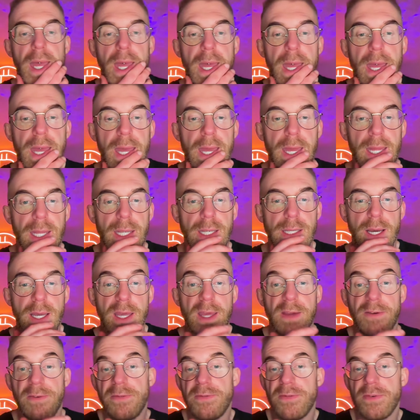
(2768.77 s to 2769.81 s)
And
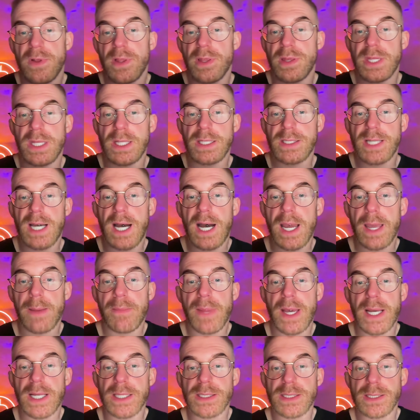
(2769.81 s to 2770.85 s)
if the time
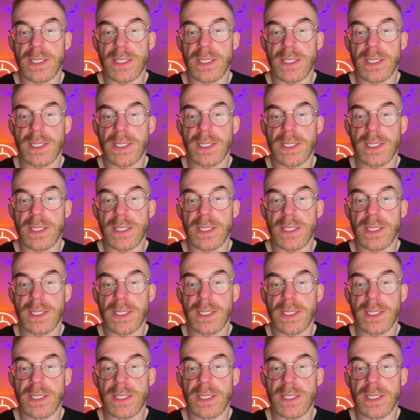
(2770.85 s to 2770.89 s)
has,